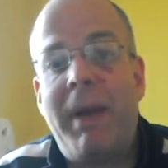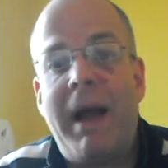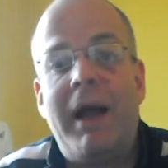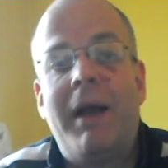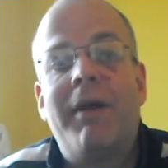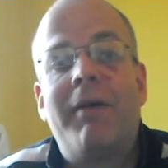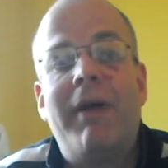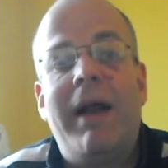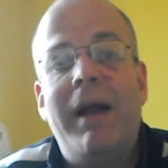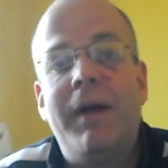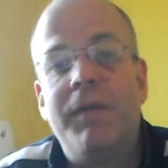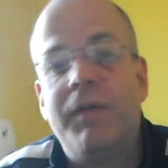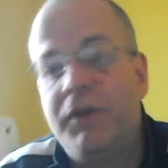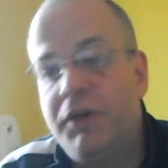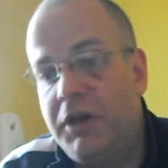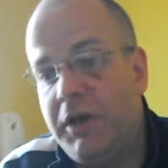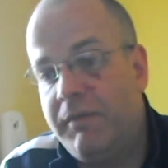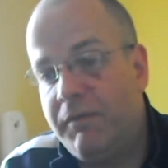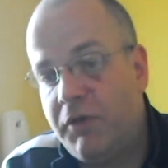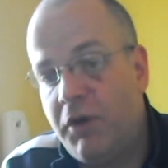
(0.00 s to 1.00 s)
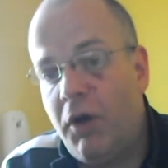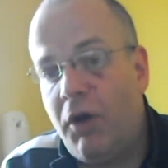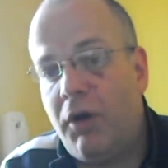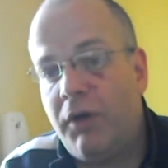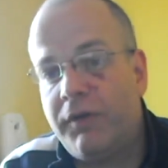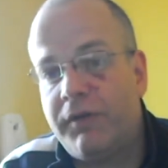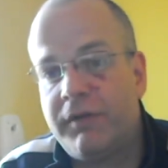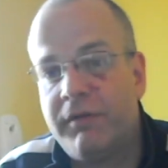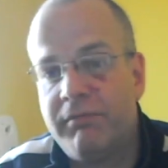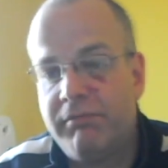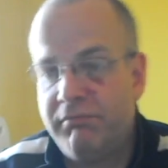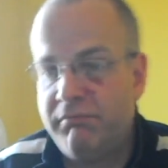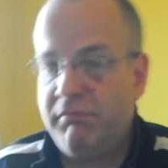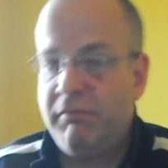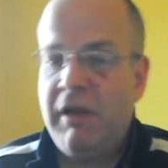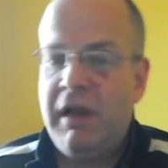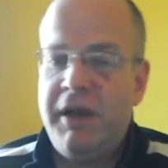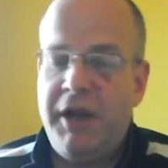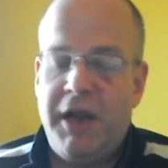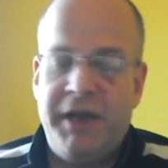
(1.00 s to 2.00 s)
background that you've got,
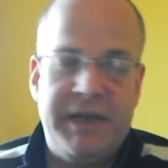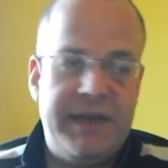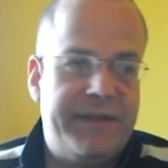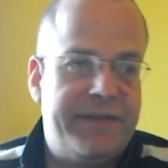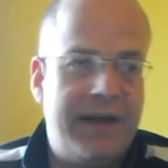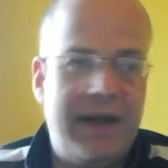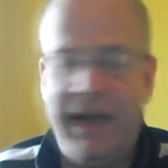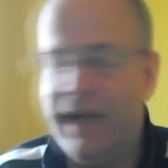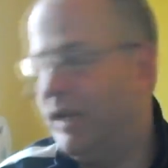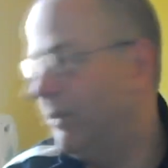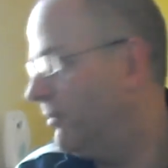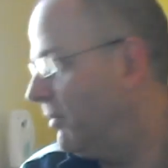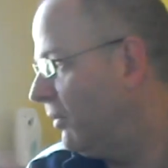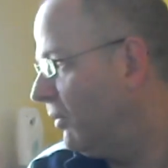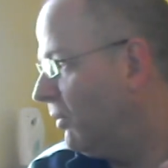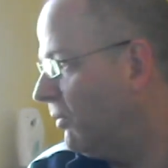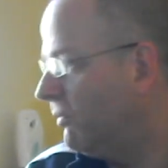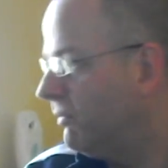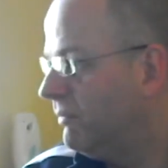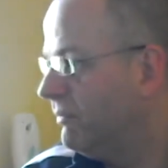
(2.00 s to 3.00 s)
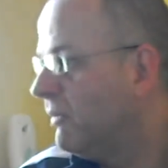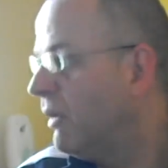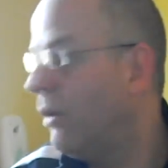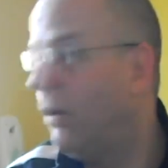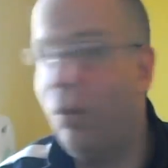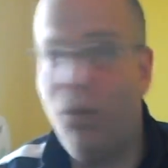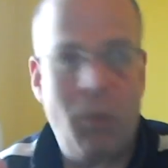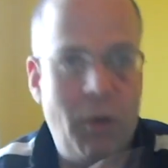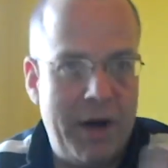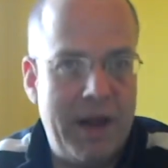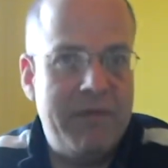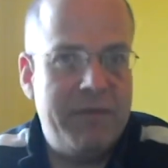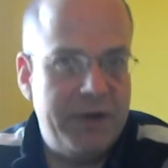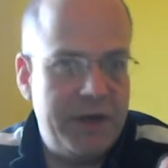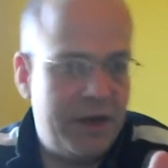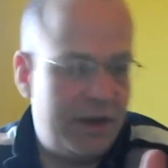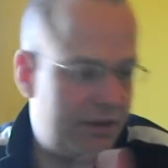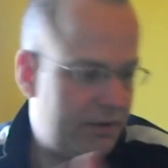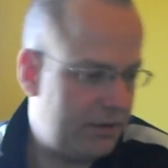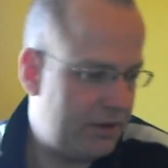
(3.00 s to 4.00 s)
you know, your table or
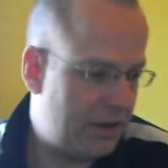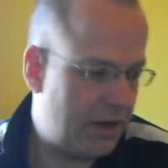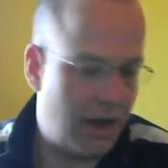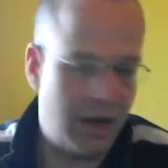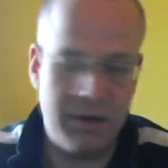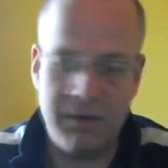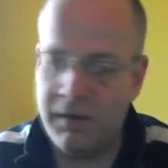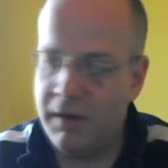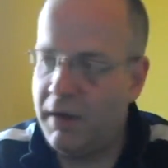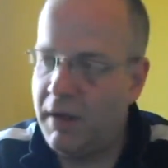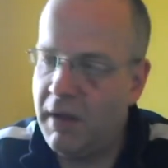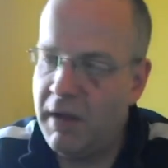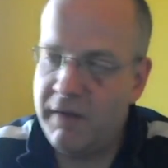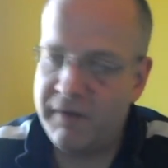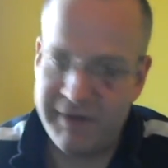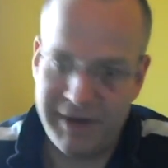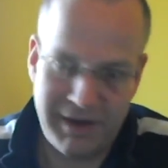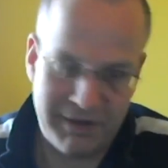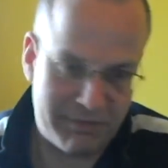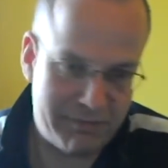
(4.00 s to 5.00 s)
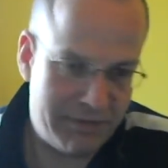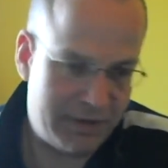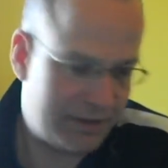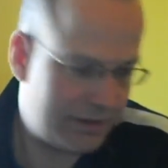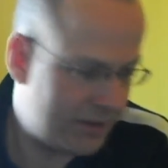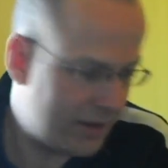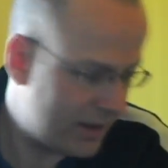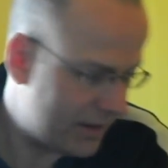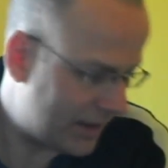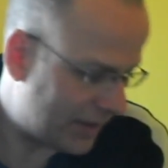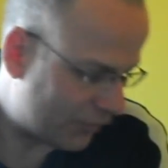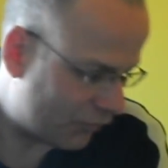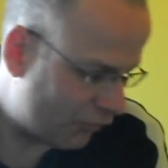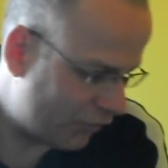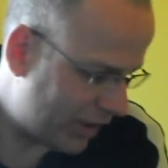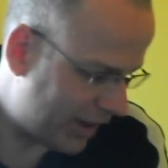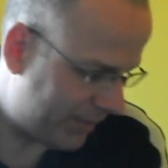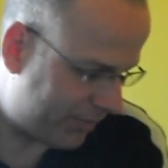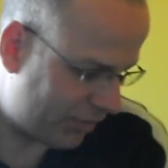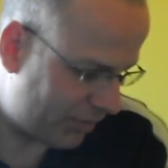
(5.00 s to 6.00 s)
whatever you know. So
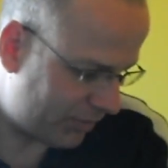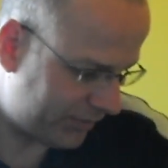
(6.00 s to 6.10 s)
that's really